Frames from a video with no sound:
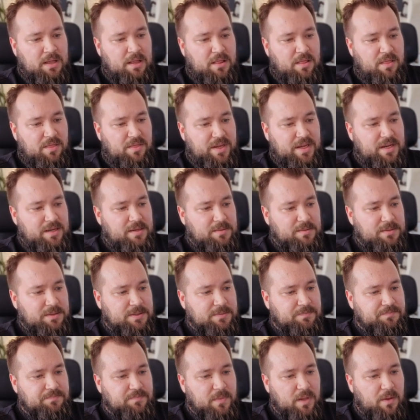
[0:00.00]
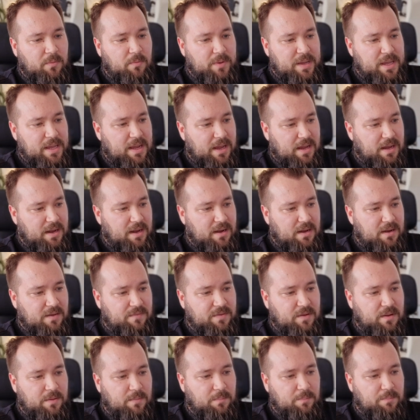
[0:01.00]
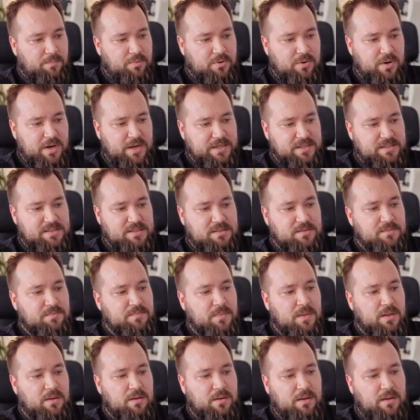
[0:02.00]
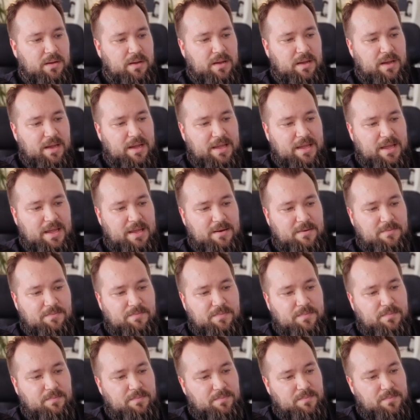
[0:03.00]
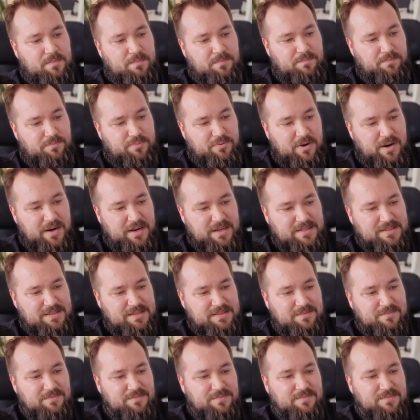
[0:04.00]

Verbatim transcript: Then we have price. Again, price